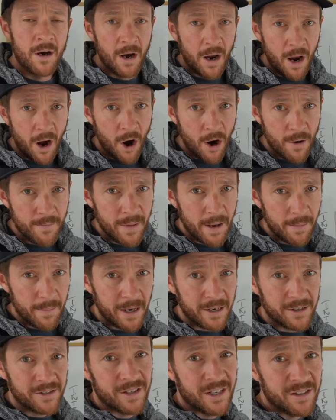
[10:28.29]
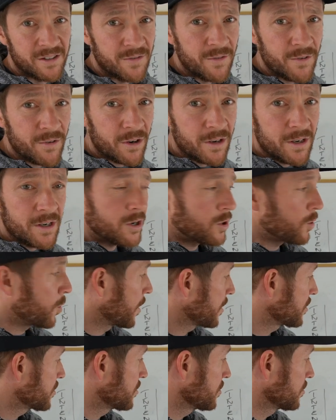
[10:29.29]
I hope that makes sense. If you've got any
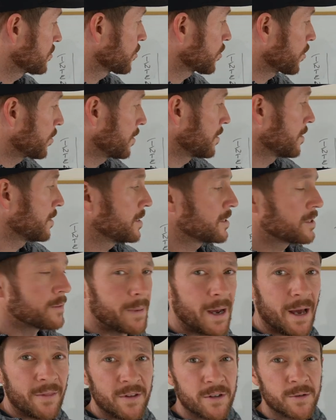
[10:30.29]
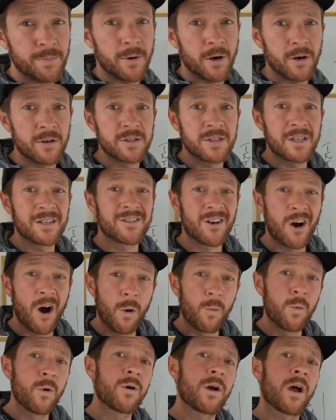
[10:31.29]
questions or queries about this process,
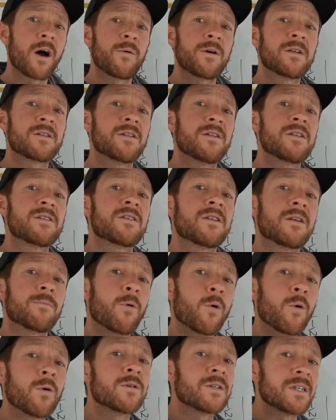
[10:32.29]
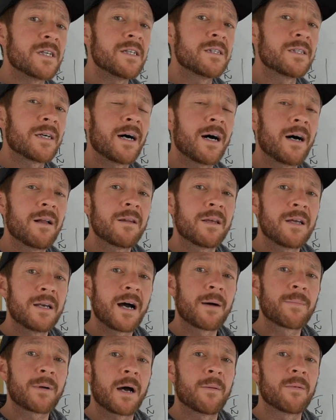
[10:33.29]
I will go into this in more detail
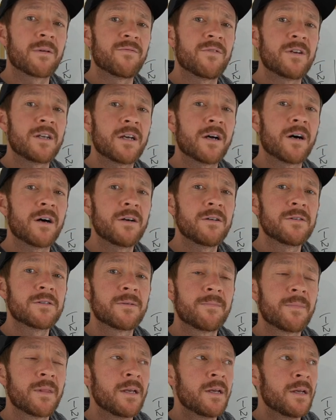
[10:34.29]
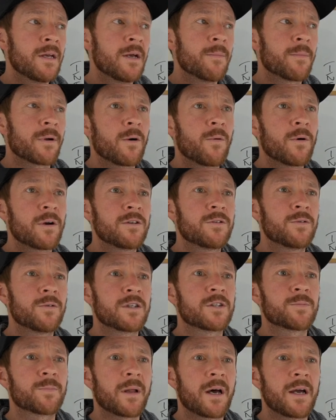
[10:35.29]
in upcoming videos, but I wanted to
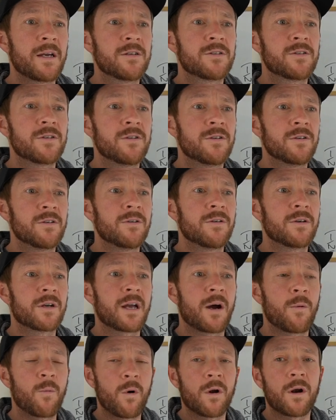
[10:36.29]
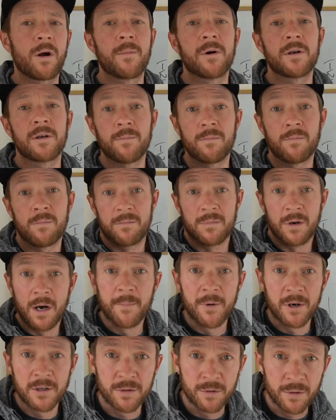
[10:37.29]
explain to you, okay, what
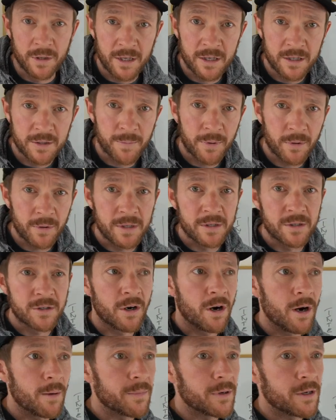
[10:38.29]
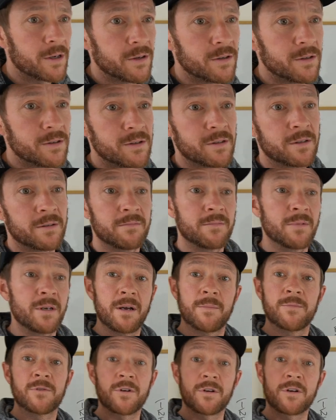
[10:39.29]
am I doing at this point in time, because
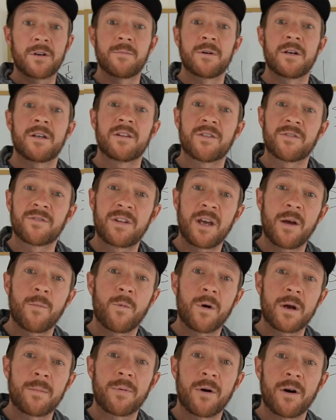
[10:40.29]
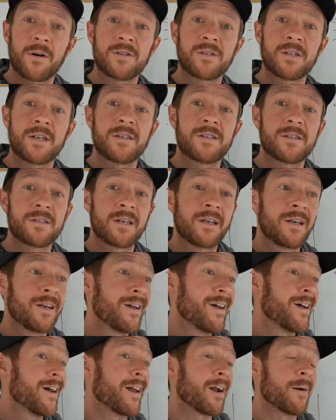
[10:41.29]
hey, I'm documenting this 10-week process,
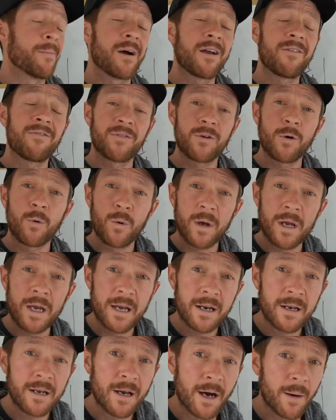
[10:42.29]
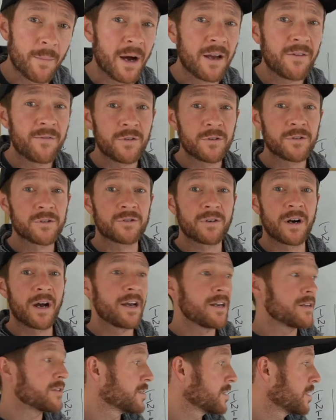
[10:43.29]
and I may feel weird, I may feel
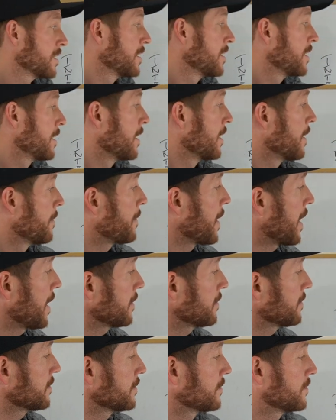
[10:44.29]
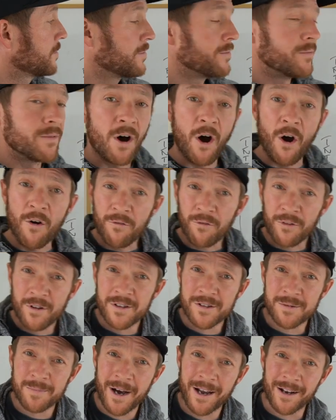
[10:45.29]
strange, but
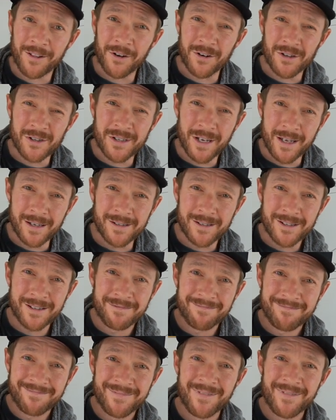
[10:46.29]
hopefully this made a lot of sense.